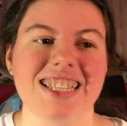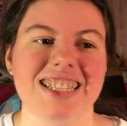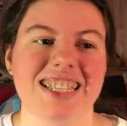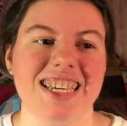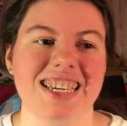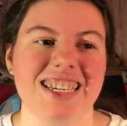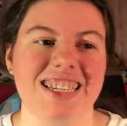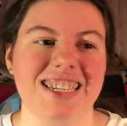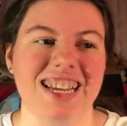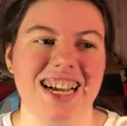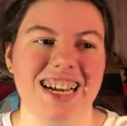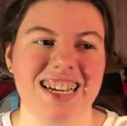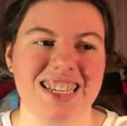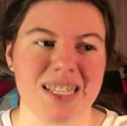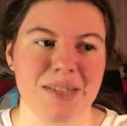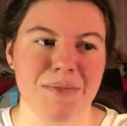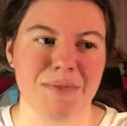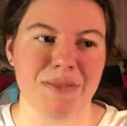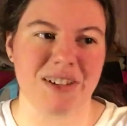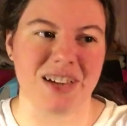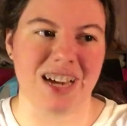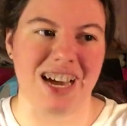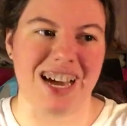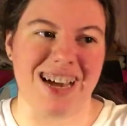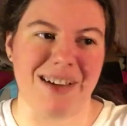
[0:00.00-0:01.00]
The next
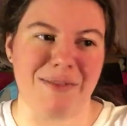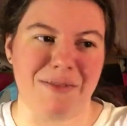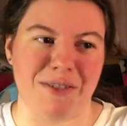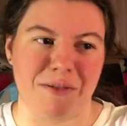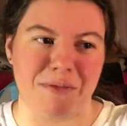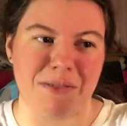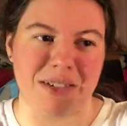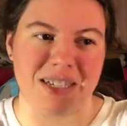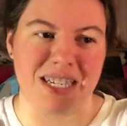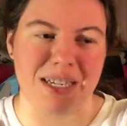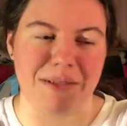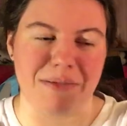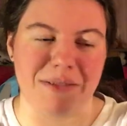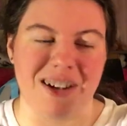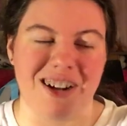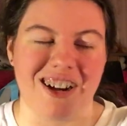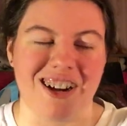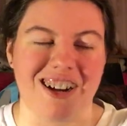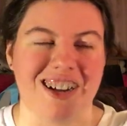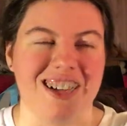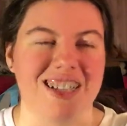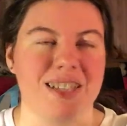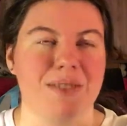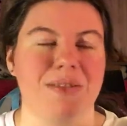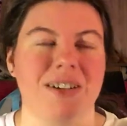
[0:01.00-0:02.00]
book I have on my
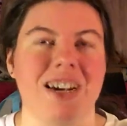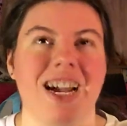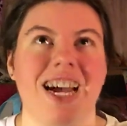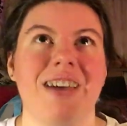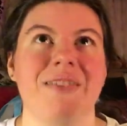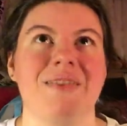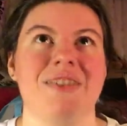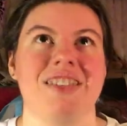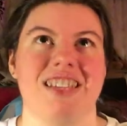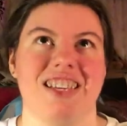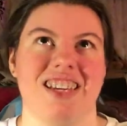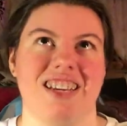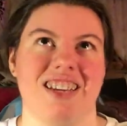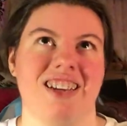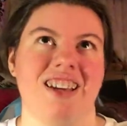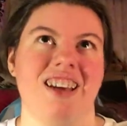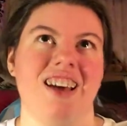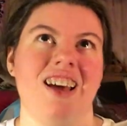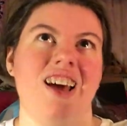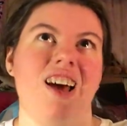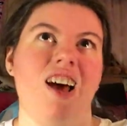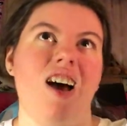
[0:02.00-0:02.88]
TBR is one I've seen